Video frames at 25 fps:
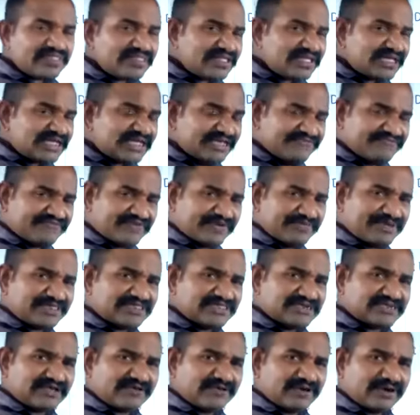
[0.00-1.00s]
information
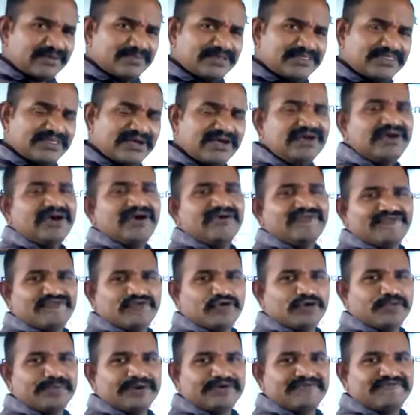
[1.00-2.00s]
is available in the
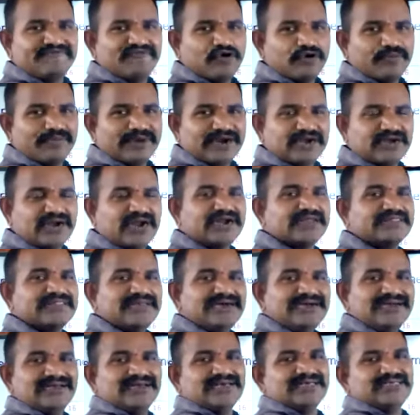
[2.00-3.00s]
4-bit format, not in
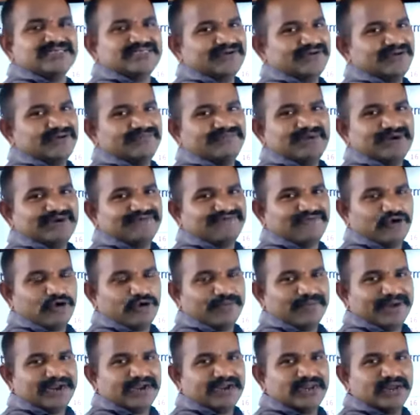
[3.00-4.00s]
the 7-bit
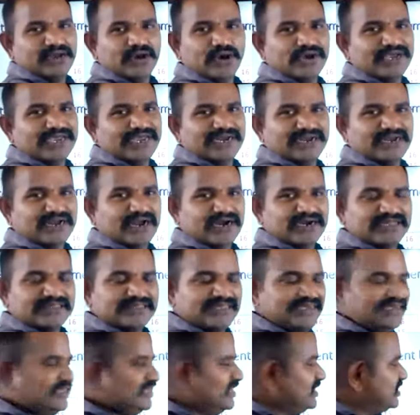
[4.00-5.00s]
format. Okay, not in
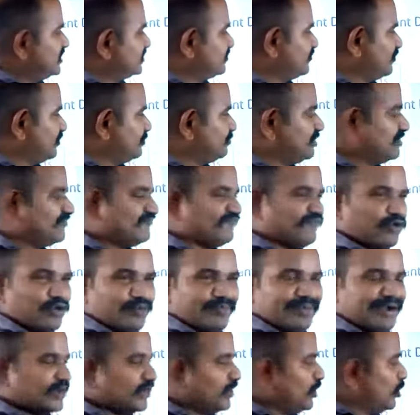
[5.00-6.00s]
the 7-bit
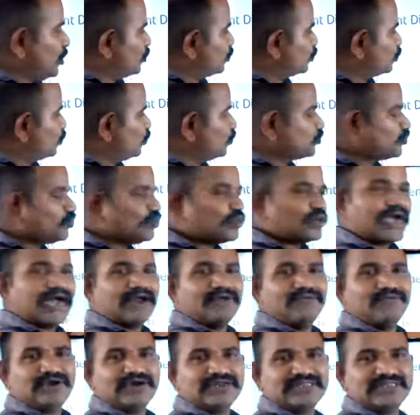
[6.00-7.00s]
format. So to
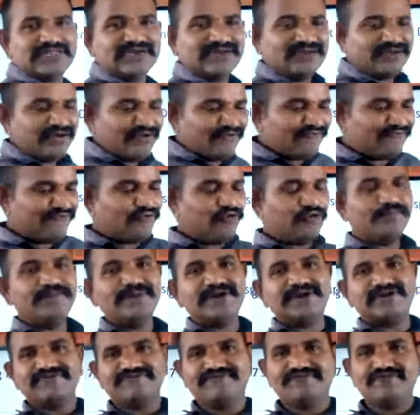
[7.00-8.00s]
convert the 4-bit
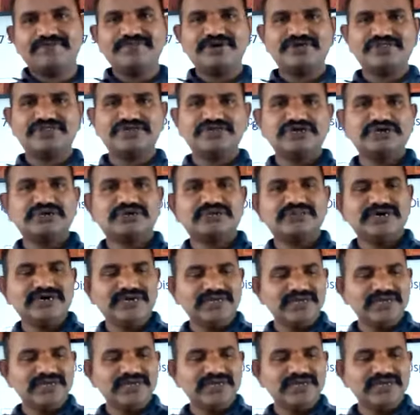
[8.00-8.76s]
information into the